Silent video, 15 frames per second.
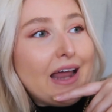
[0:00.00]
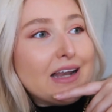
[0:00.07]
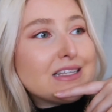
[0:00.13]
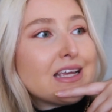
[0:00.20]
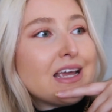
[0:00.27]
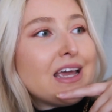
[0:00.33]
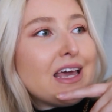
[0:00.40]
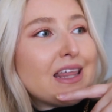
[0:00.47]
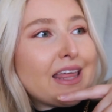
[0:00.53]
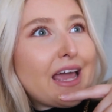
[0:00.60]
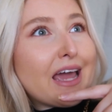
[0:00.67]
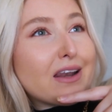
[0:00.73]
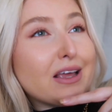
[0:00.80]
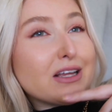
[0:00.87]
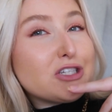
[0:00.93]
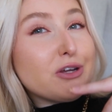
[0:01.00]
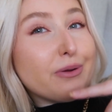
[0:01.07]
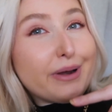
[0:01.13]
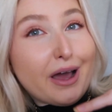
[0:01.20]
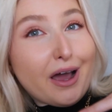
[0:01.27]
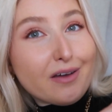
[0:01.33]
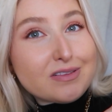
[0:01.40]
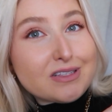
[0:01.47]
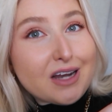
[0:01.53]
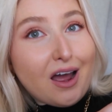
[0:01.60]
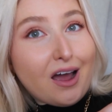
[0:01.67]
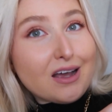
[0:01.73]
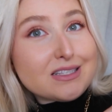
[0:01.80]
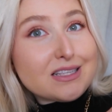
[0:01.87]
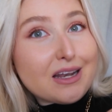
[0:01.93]
and they had like 2.5
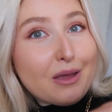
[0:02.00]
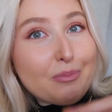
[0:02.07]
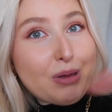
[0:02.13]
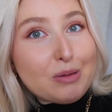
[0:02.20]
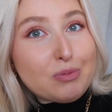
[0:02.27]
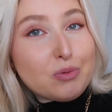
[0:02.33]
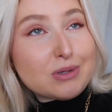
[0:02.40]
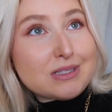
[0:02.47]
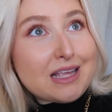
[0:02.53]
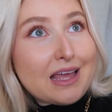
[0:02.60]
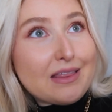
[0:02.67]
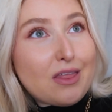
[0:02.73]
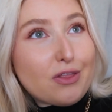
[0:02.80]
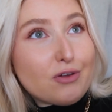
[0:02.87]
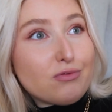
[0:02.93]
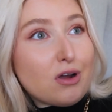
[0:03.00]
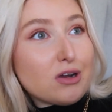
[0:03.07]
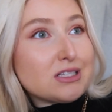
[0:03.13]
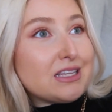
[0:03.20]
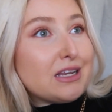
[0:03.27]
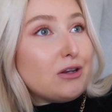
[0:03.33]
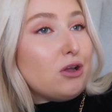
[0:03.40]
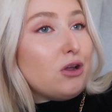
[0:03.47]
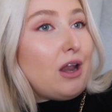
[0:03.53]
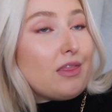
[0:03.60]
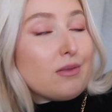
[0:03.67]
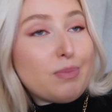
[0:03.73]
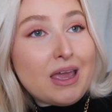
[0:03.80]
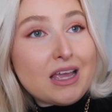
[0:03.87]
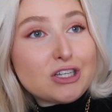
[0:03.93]
stars, and like people were saying that the rugs didn't look
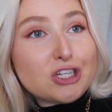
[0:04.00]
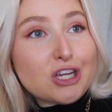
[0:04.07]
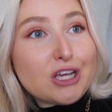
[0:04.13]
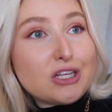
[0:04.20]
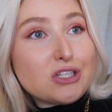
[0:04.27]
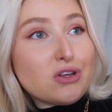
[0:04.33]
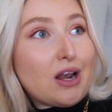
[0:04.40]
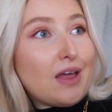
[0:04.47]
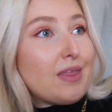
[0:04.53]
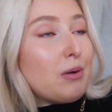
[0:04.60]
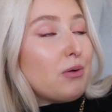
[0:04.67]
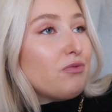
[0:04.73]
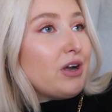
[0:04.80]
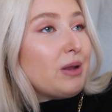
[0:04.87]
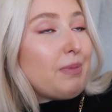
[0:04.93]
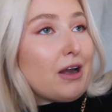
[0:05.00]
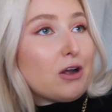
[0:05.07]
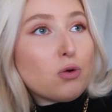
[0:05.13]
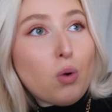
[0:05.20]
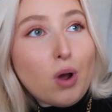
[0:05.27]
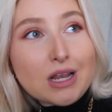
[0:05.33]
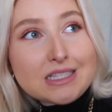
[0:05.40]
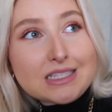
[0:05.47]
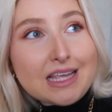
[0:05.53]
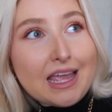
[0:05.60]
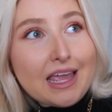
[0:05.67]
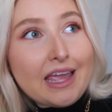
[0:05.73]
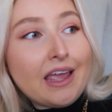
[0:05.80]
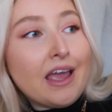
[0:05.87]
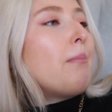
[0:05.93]
like the pictures or like they were really bad
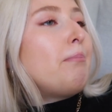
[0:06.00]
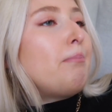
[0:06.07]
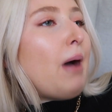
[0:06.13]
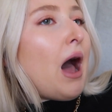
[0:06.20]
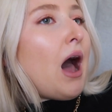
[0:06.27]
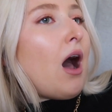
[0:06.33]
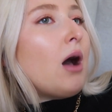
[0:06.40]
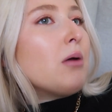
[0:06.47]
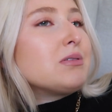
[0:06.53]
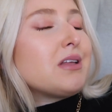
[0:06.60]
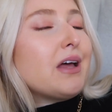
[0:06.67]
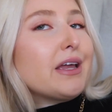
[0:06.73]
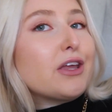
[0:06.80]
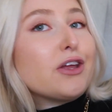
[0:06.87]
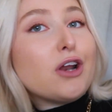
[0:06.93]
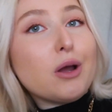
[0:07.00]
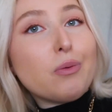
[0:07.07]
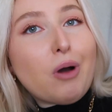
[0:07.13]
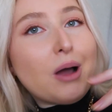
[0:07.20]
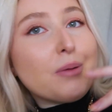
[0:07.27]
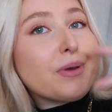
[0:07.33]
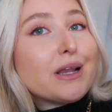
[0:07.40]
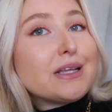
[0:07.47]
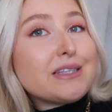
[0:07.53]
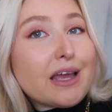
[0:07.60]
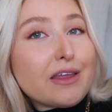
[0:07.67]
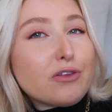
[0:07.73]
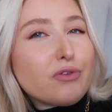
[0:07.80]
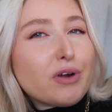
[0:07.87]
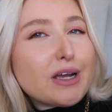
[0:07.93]
quality. But I was like, you know what, I'm gonna
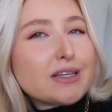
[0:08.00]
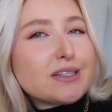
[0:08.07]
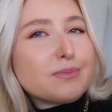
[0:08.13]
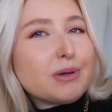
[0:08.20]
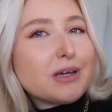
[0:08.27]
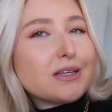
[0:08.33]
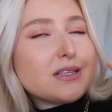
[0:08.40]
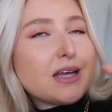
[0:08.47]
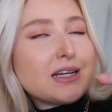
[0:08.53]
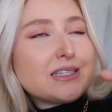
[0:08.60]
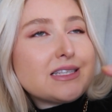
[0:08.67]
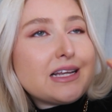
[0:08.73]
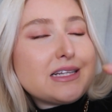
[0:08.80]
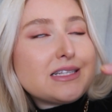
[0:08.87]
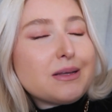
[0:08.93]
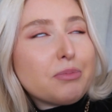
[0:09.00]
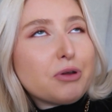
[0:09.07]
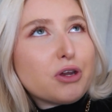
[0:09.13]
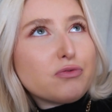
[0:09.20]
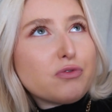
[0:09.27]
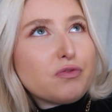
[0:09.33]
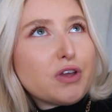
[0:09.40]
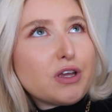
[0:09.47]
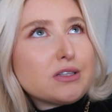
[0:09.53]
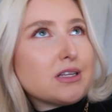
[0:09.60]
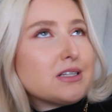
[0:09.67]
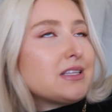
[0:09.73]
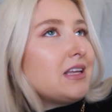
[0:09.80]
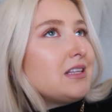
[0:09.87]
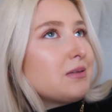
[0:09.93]
take the risk, because I'd seen some good reviews,
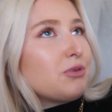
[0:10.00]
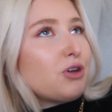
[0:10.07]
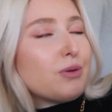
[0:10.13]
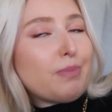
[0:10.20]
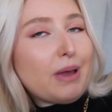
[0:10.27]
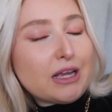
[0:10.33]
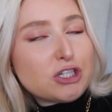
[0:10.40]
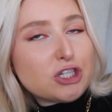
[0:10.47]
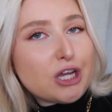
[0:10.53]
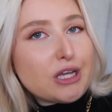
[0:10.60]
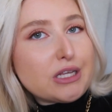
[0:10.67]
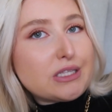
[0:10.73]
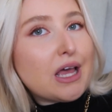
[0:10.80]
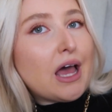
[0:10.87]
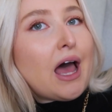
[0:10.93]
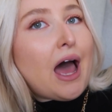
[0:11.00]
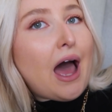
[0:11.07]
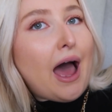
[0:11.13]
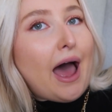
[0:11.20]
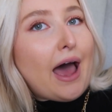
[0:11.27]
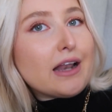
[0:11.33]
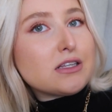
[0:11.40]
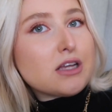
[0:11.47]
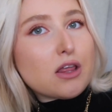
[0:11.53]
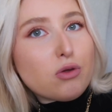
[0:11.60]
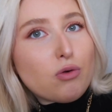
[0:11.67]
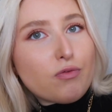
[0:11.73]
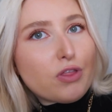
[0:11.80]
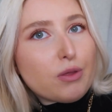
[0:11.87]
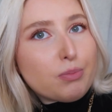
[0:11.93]
I'd seen some good pictures, and I
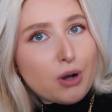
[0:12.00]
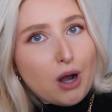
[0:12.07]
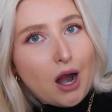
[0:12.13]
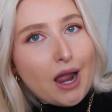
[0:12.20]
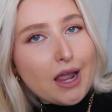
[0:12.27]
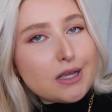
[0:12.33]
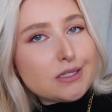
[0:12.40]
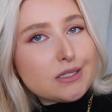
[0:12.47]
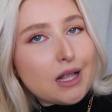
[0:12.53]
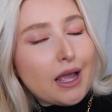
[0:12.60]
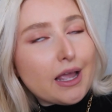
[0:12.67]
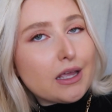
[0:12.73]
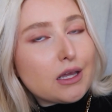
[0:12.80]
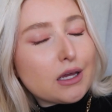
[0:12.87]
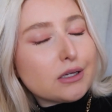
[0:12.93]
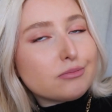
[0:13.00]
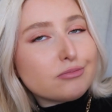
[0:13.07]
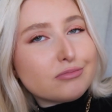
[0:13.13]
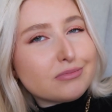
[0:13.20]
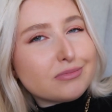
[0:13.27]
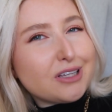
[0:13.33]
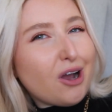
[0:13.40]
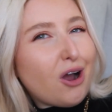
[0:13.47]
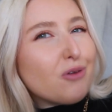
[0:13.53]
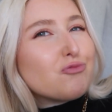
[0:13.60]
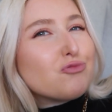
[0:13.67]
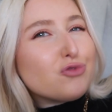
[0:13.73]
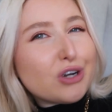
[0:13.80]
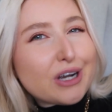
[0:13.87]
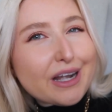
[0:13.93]
thought for the price, like, you
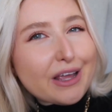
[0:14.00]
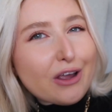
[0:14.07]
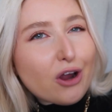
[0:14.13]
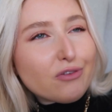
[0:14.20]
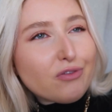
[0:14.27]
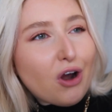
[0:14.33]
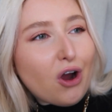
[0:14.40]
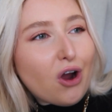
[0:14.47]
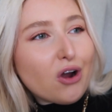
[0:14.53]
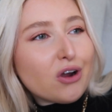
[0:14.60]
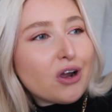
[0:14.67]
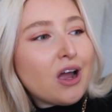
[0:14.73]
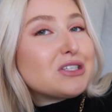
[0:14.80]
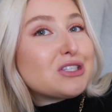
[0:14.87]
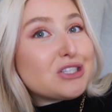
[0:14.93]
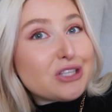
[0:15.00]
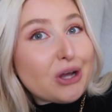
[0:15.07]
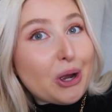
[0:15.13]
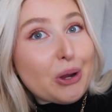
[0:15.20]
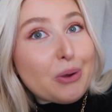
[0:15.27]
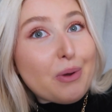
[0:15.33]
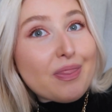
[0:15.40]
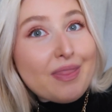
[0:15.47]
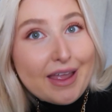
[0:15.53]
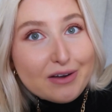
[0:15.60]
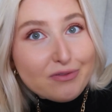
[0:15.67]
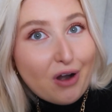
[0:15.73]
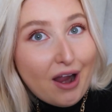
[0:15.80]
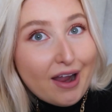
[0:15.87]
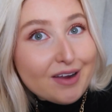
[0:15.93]
can't really go wrong. So
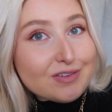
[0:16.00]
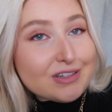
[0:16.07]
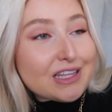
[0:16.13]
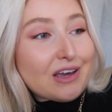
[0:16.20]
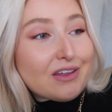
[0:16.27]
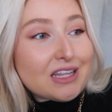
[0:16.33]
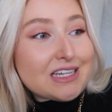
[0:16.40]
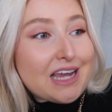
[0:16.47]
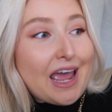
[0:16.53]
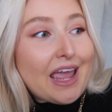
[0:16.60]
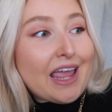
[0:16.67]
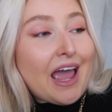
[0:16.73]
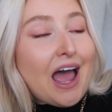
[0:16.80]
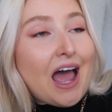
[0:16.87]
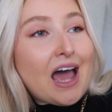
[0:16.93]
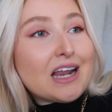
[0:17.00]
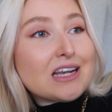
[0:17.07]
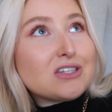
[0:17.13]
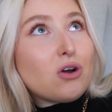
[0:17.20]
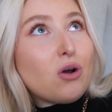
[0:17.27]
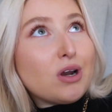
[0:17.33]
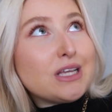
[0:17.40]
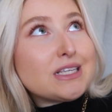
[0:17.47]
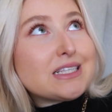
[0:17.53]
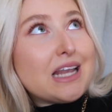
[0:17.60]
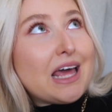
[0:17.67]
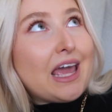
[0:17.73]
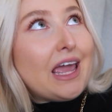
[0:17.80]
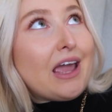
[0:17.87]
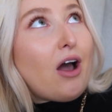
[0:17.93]
they arrived the other day, and
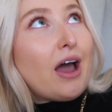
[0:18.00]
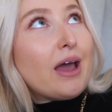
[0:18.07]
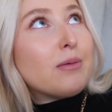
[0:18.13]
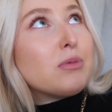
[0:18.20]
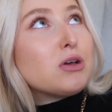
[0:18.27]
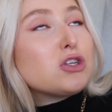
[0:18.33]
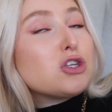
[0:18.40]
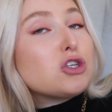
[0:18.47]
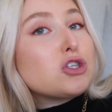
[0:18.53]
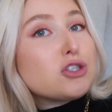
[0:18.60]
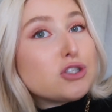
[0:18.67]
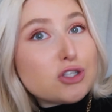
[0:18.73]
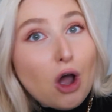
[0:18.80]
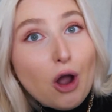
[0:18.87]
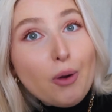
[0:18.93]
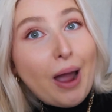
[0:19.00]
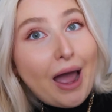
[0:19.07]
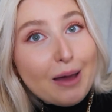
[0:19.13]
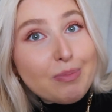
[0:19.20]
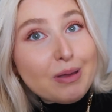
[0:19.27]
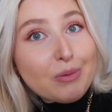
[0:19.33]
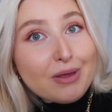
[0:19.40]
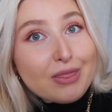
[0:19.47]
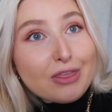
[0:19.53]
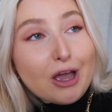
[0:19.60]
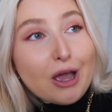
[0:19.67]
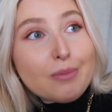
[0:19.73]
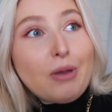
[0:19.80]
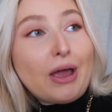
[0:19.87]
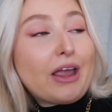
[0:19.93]
honestly, I am so happy with
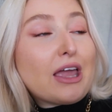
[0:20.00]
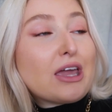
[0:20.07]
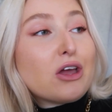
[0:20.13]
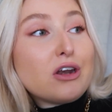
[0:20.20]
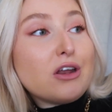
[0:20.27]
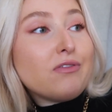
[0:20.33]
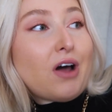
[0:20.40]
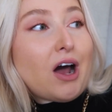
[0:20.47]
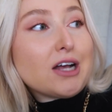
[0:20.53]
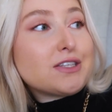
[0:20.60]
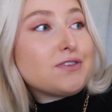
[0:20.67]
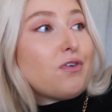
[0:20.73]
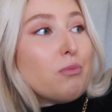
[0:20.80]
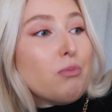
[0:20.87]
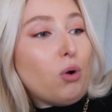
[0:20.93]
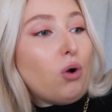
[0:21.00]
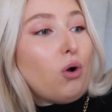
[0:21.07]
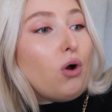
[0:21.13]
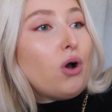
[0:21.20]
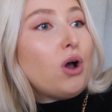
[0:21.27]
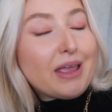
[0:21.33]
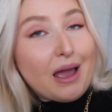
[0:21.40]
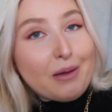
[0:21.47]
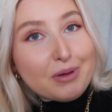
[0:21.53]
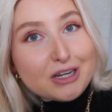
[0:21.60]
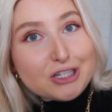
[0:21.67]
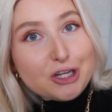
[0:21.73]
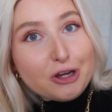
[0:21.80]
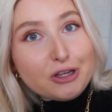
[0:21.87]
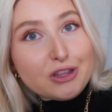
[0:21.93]
them. Like, I couldn't have asked for more. But yeah, I'm
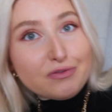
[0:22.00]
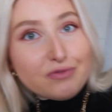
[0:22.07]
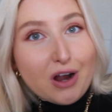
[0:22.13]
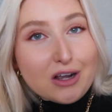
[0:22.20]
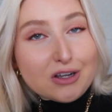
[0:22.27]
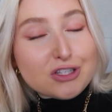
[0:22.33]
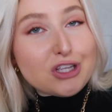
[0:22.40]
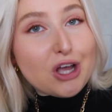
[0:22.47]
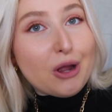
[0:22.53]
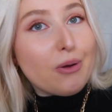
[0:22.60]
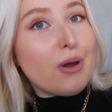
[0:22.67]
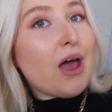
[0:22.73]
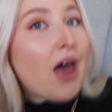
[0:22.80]
going to show you the rug. So